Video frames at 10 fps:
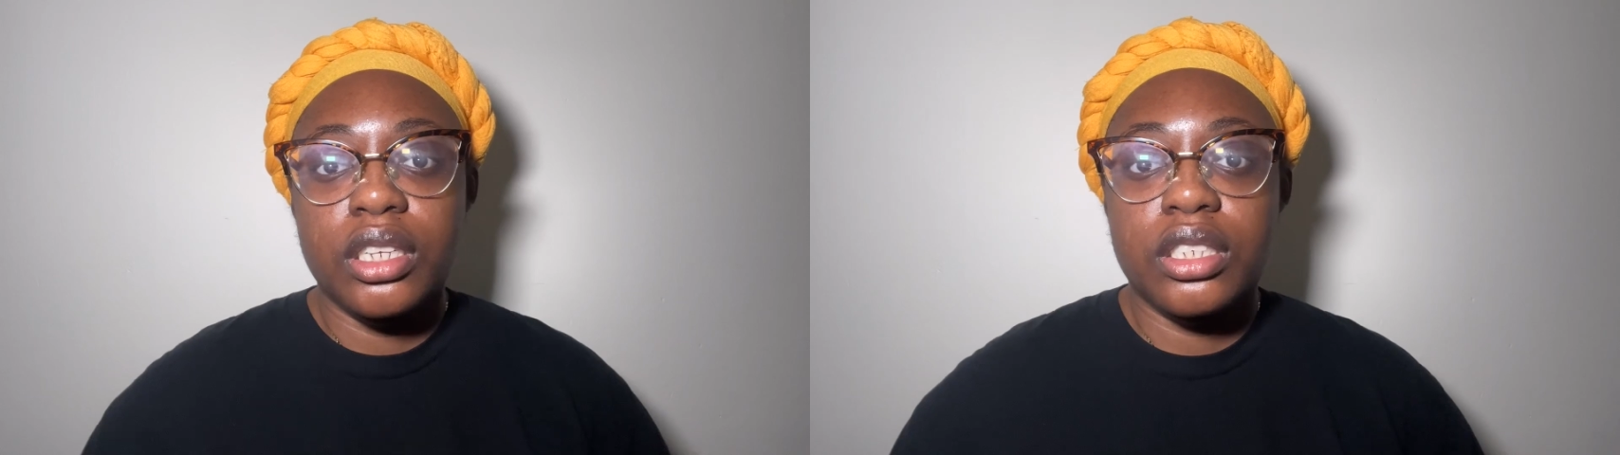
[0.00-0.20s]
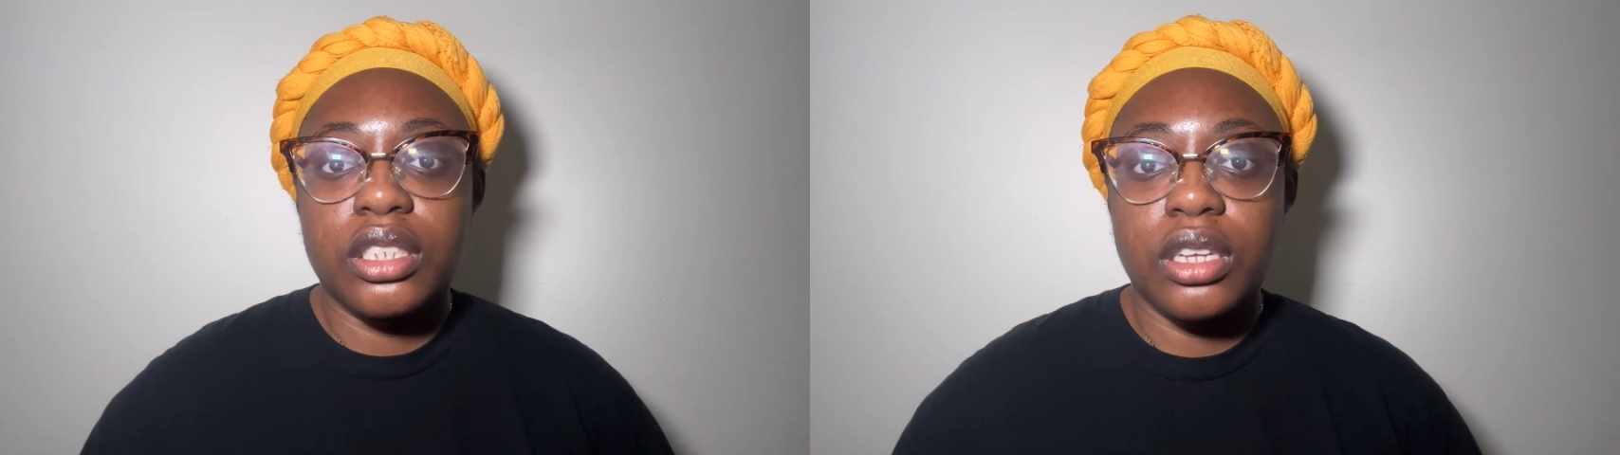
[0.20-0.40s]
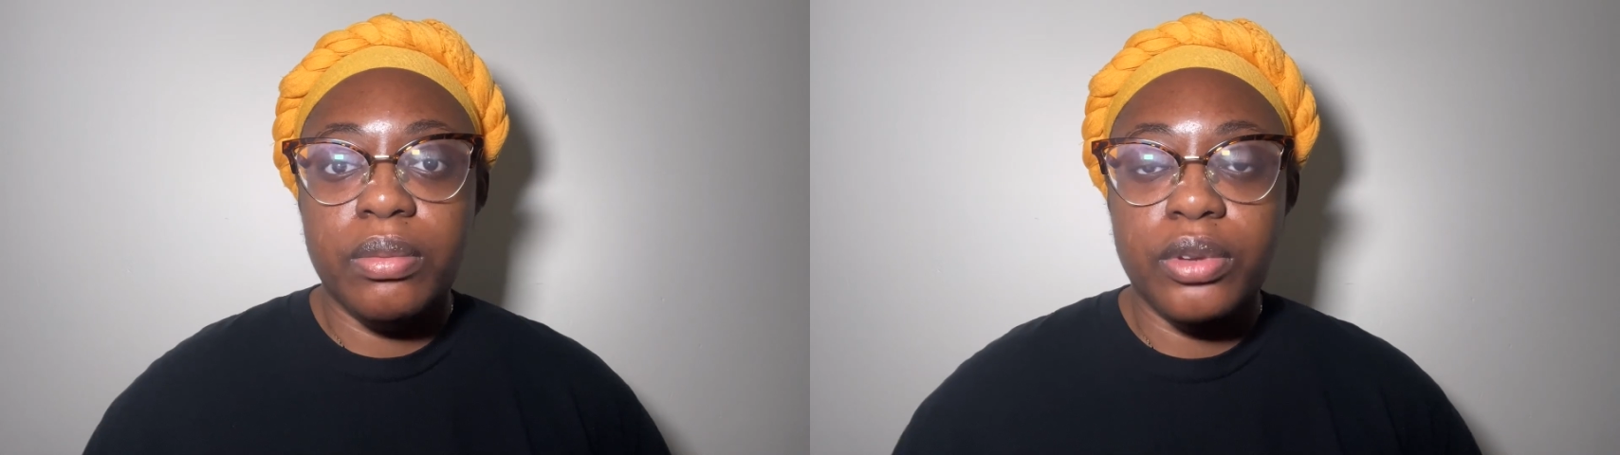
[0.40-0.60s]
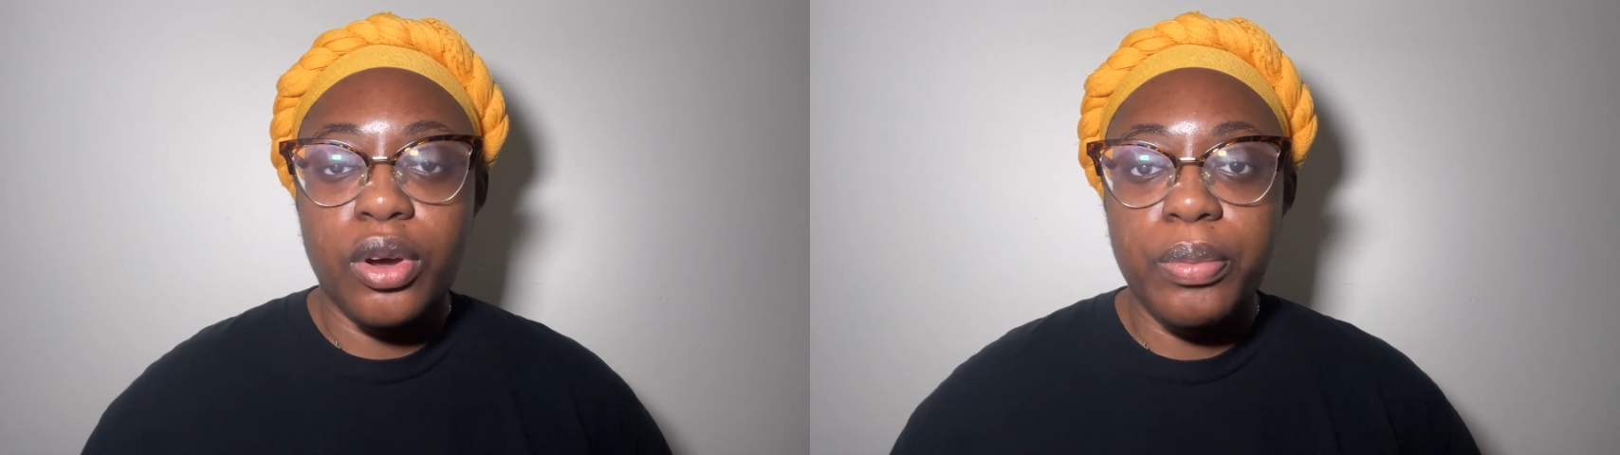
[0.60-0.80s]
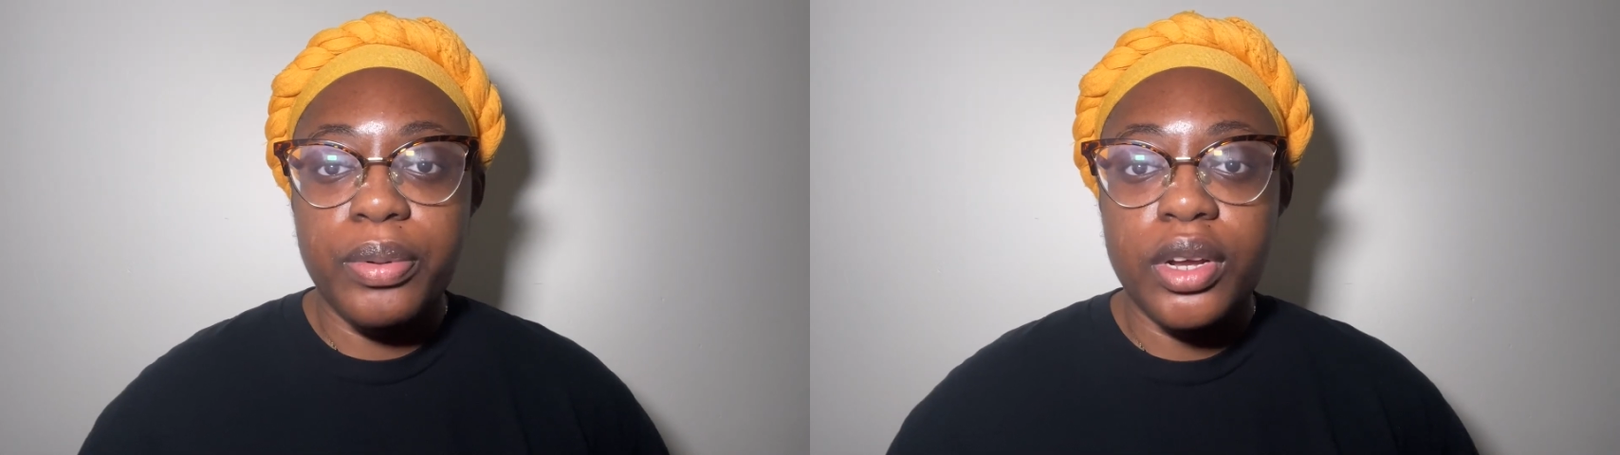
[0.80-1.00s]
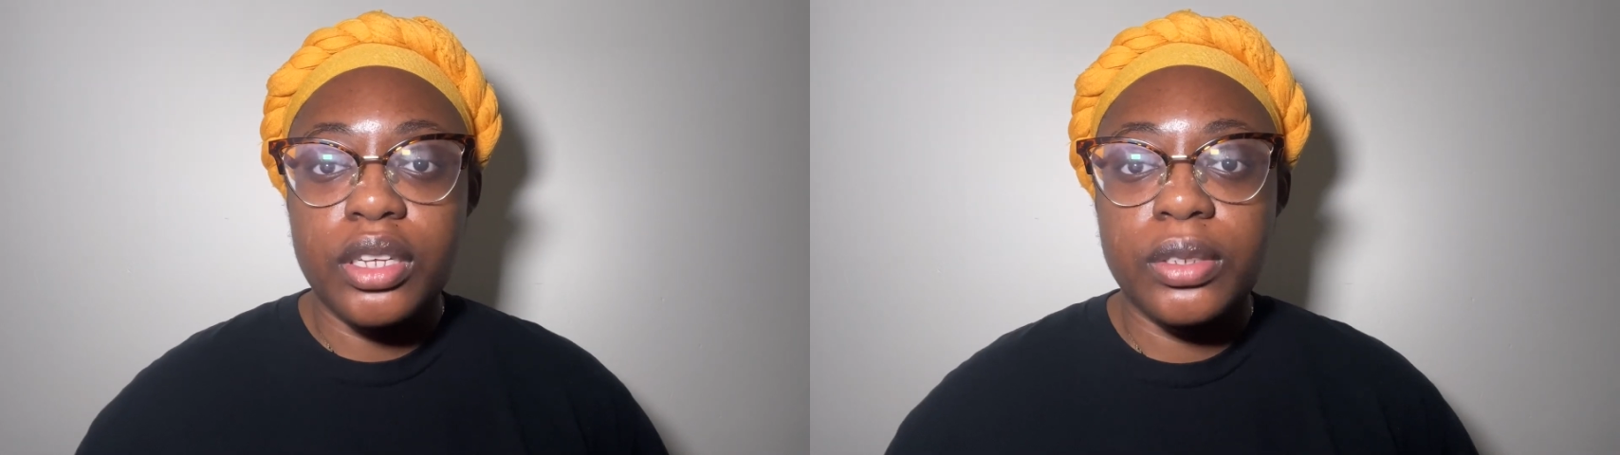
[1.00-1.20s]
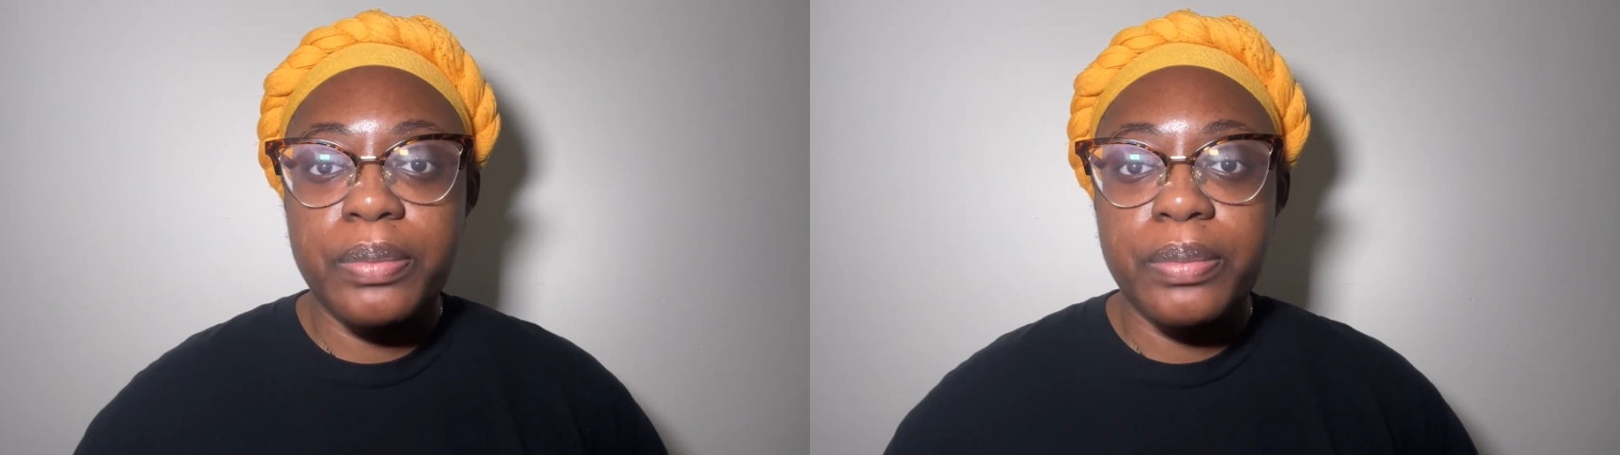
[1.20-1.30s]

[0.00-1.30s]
some notebooks,